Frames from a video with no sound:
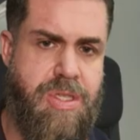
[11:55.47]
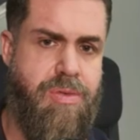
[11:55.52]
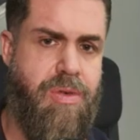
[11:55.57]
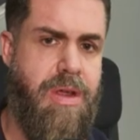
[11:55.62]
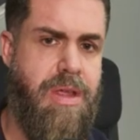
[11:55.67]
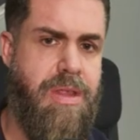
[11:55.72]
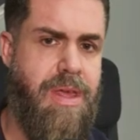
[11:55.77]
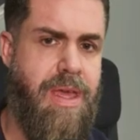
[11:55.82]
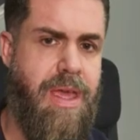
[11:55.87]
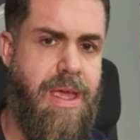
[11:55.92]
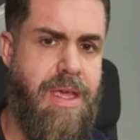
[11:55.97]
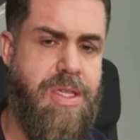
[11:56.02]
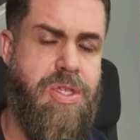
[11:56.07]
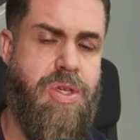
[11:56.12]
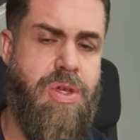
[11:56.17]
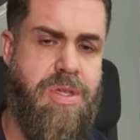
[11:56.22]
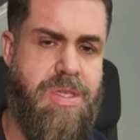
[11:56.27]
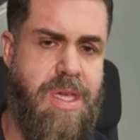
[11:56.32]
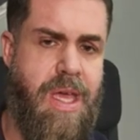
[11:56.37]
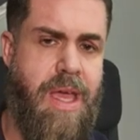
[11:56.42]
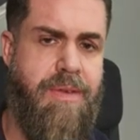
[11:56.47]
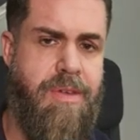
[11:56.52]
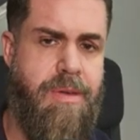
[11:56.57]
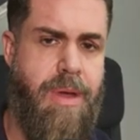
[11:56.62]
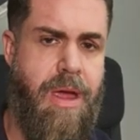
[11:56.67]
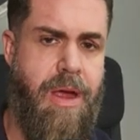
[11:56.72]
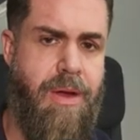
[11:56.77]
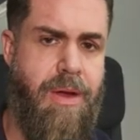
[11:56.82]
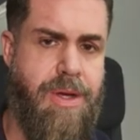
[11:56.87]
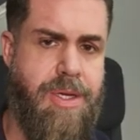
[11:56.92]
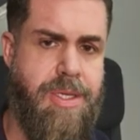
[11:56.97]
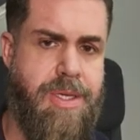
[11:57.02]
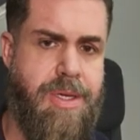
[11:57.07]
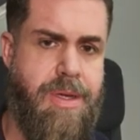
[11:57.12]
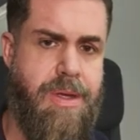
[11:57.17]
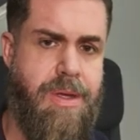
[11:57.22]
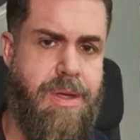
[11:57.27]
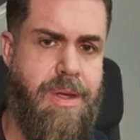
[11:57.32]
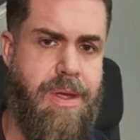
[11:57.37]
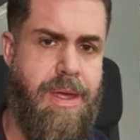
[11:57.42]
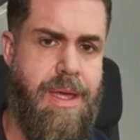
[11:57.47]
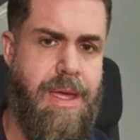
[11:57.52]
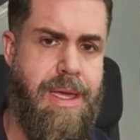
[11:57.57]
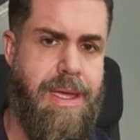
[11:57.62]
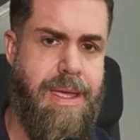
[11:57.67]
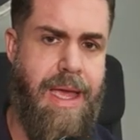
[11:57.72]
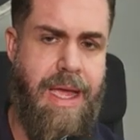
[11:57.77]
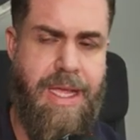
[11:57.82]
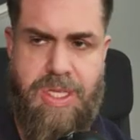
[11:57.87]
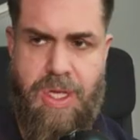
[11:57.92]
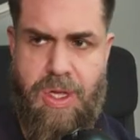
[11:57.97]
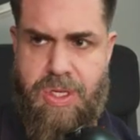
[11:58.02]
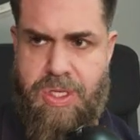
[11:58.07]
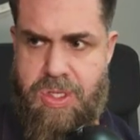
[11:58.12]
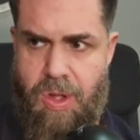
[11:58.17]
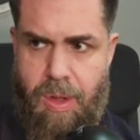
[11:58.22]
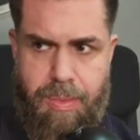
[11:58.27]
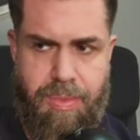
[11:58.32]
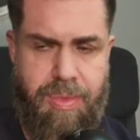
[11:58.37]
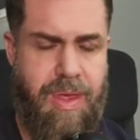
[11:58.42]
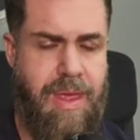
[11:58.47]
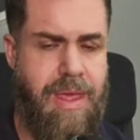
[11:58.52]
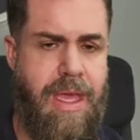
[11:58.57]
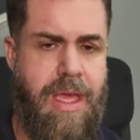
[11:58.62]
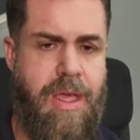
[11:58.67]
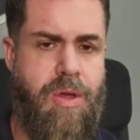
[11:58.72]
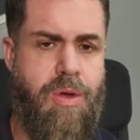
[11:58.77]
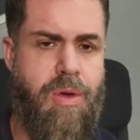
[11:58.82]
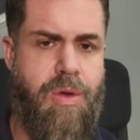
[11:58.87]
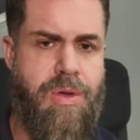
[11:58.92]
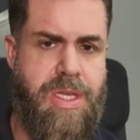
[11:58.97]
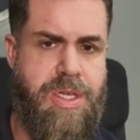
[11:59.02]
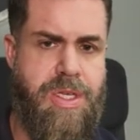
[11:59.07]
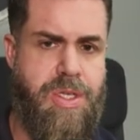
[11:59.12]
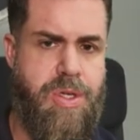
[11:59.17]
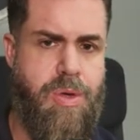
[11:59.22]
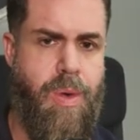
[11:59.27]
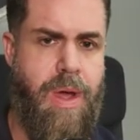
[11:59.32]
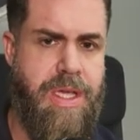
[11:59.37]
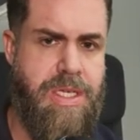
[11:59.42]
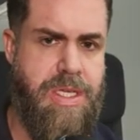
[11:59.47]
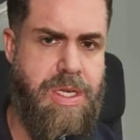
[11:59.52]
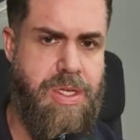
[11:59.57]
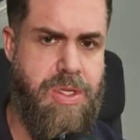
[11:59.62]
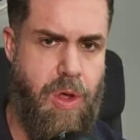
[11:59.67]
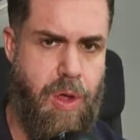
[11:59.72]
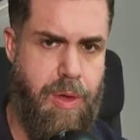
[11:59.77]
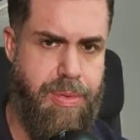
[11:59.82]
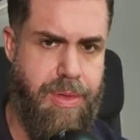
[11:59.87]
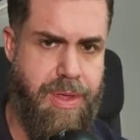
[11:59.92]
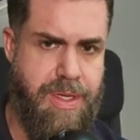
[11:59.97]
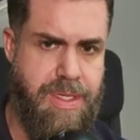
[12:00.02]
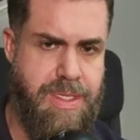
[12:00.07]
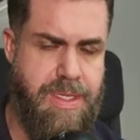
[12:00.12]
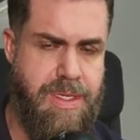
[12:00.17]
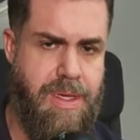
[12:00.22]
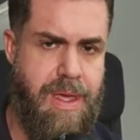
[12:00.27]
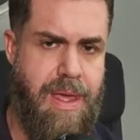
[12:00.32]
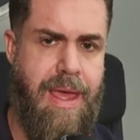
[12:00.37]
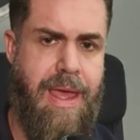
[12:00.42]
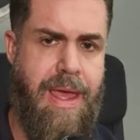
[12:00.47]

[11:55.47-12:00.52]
three things, you save your marriage. Okay, so stop thinking your situation is hopeless.